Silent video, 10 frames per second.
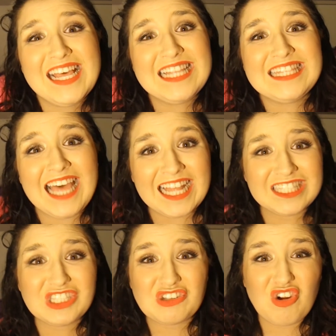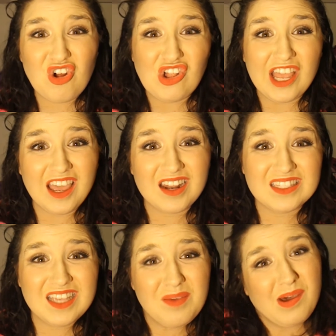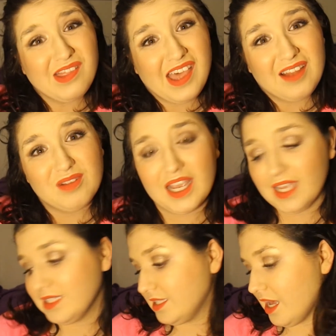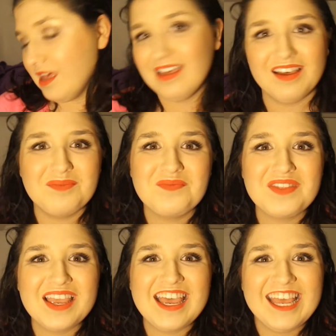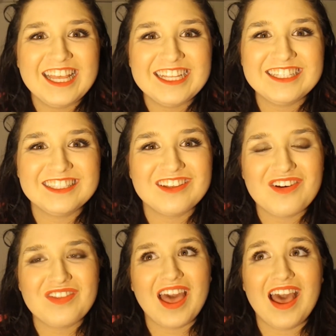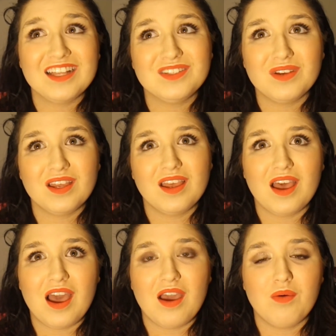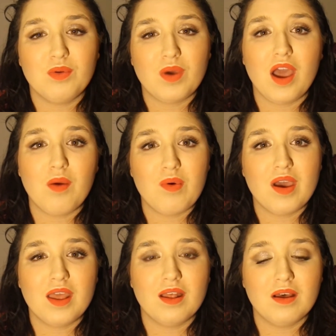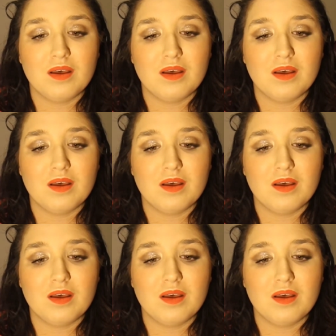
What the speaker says: that's all I gotta say about that, I guess. So that's what I would want. I want